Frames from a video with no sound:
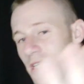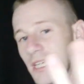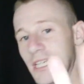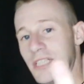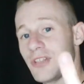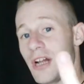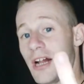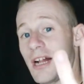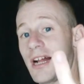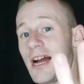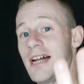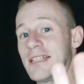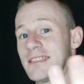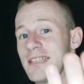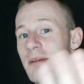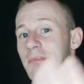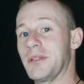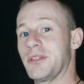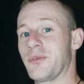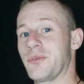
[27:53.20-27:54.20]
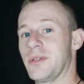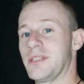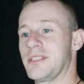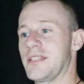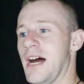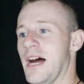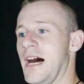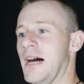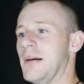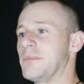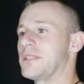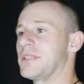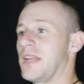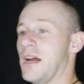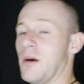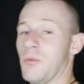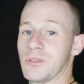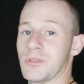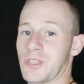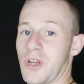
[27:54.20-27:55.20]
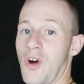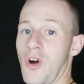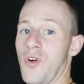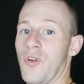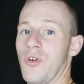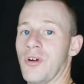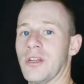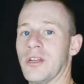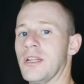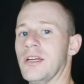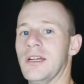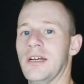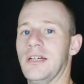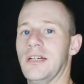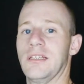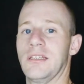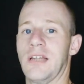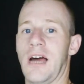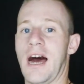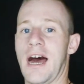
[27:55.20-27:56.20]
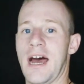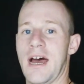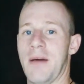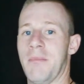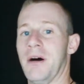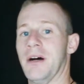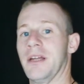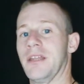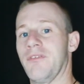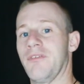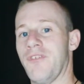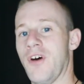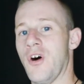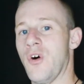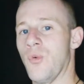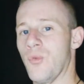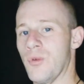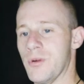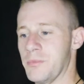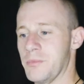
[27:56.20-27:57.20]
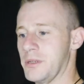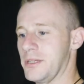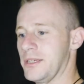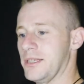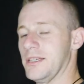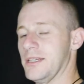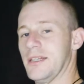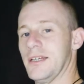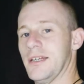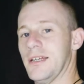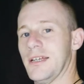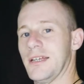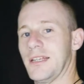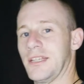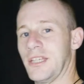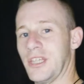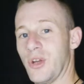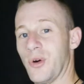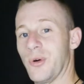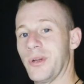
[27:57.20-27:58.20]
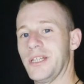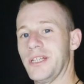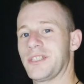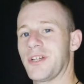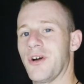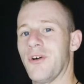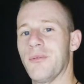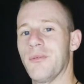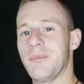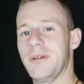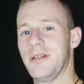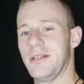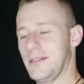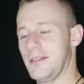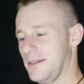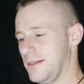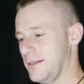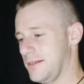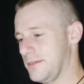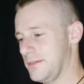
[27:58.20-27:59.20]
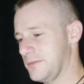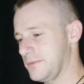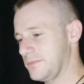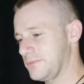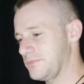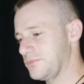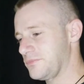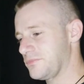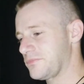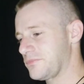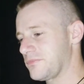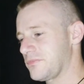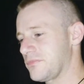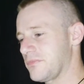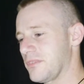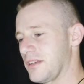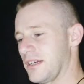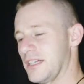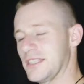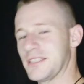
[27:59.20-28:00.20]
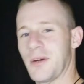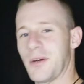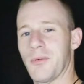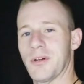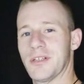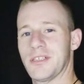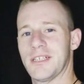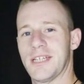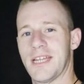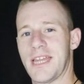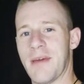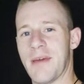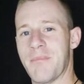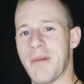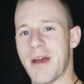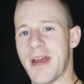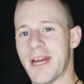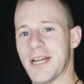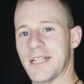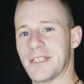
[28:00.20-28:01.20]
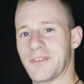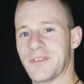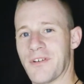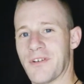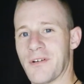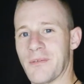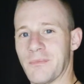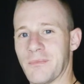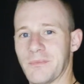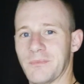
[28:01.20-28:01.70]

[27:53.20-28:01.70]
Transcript: Tried to contact me 3 times and I was gone. Now, I had my other phone with me. You know what he told me? He said, "Where'd you get that badge from?"